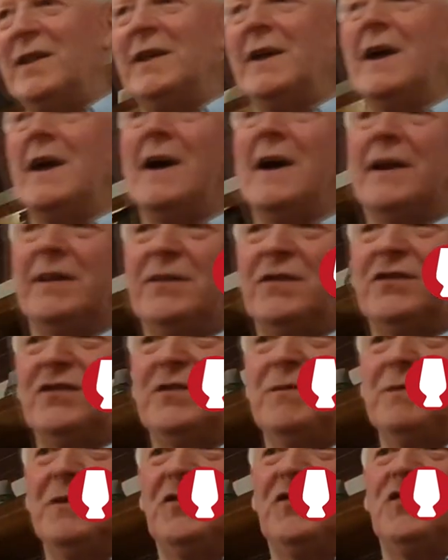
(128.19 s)
really hard
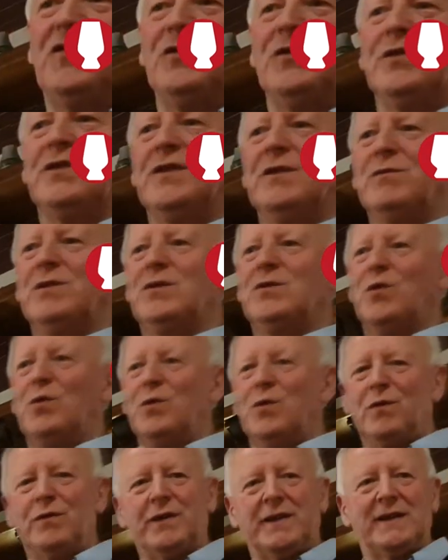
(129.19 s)
to make sure that we
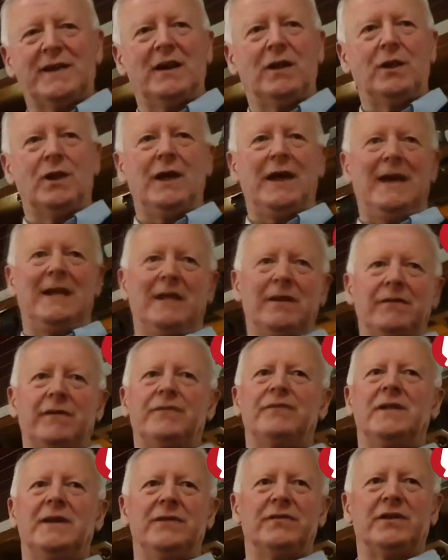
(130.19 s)
don't overkill any of
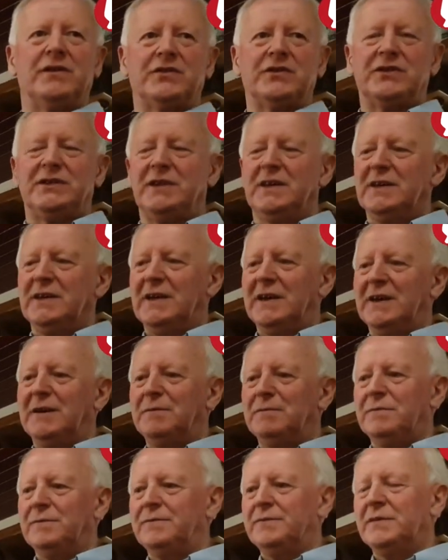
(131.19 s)
the flavours.
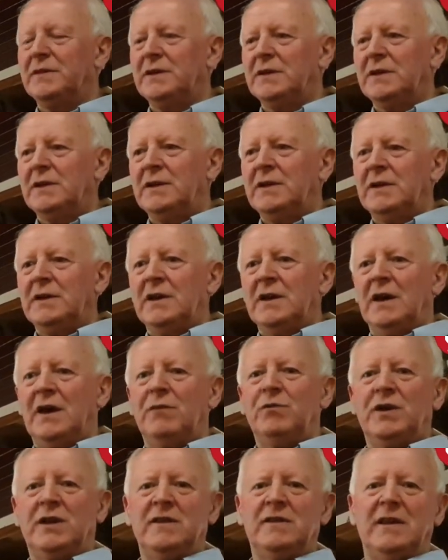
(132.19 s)

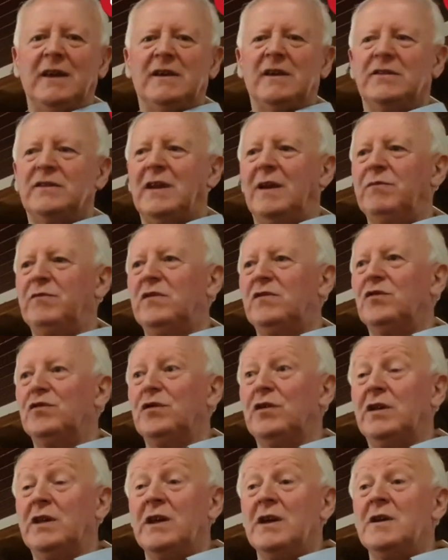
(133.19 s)
And we can take our time to
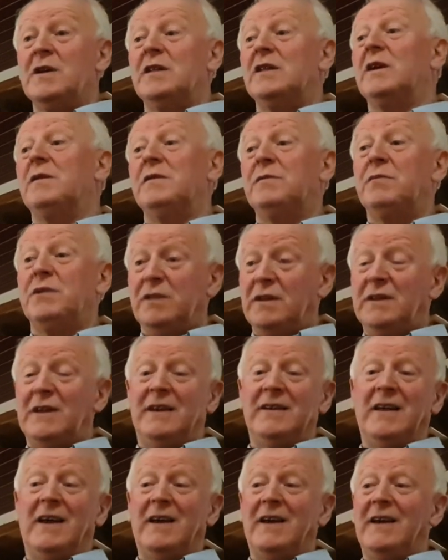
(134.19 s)
do it. But,
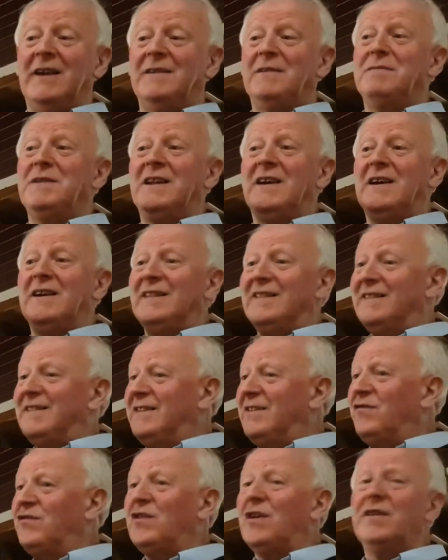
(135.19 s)
I mean,
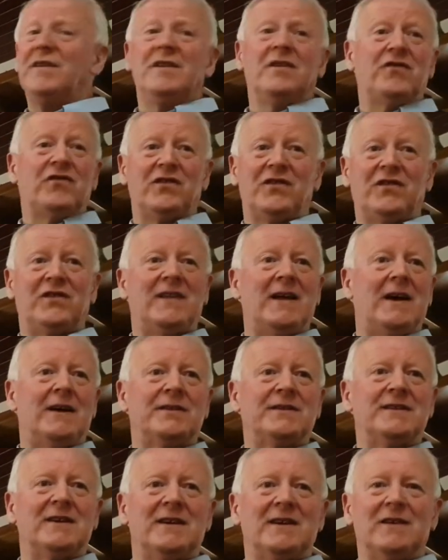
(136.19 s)
the journey is just
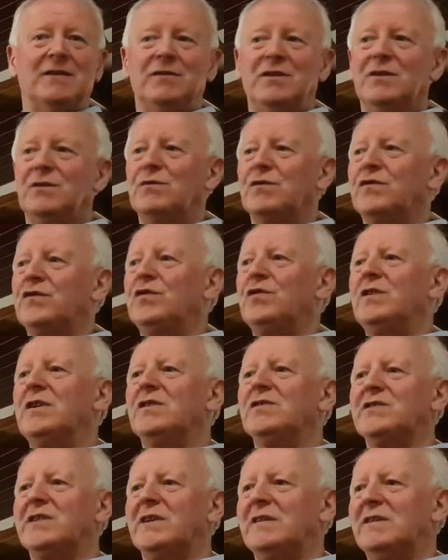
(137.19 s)
starting. You know, we're 2
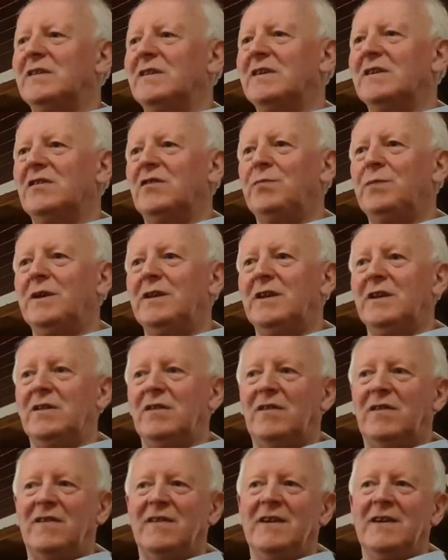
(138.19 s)
years into the
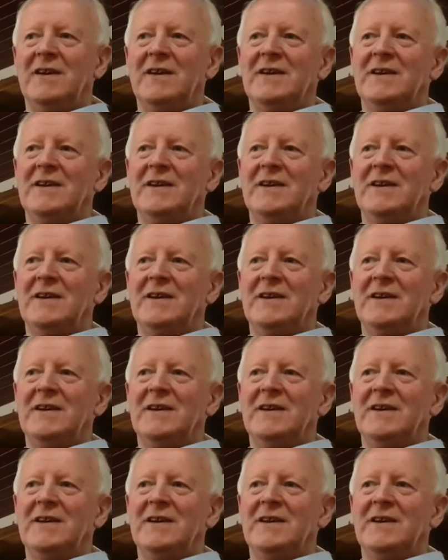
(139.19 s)
experience.